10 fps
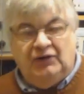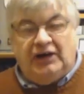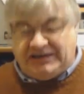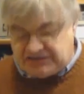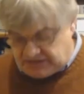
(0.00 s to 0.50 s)

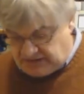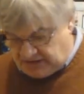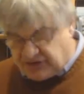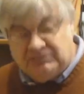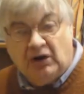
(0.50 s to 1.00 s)
Right,
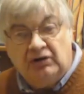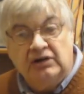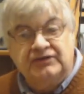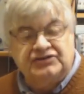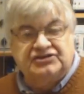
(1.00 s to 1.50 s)
the
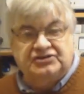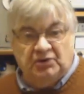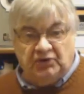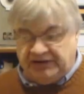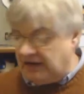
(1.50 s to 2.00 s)
moral of the
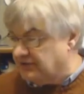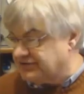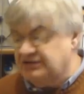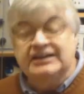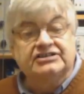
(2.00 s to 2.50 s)
story, I
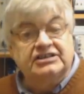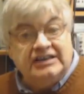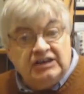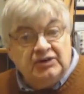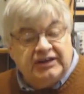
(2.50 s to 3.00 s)
was
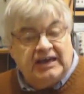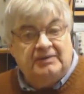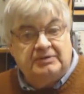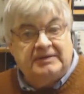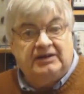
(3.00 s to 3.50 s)
literally looking
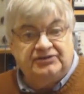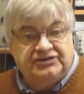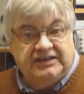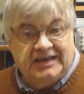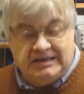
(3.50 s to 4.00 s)
up
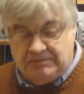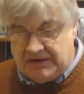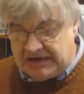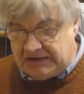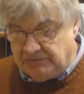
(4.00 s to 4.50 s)
about
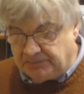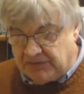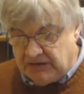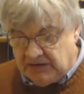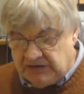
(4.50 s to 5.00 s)
DAB
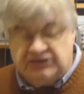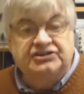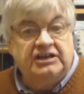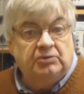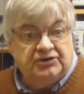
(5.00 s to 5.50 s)
to
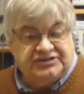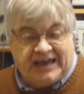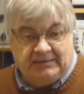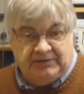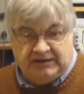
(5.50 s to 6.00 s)
see what's
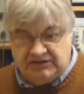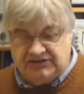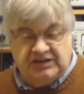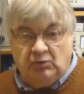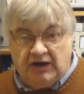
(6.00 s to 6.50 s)
happening,
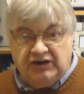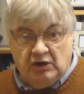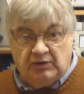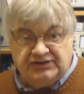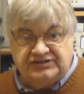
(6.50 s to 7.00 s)
to see why
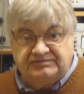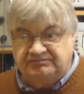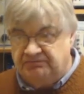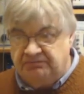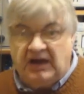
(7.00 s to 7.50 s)
no one's
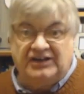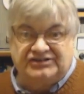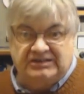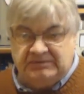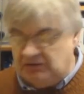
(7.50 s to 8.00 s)

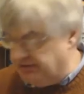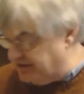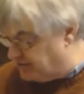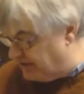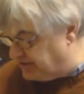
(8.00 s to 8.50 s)
asking me all these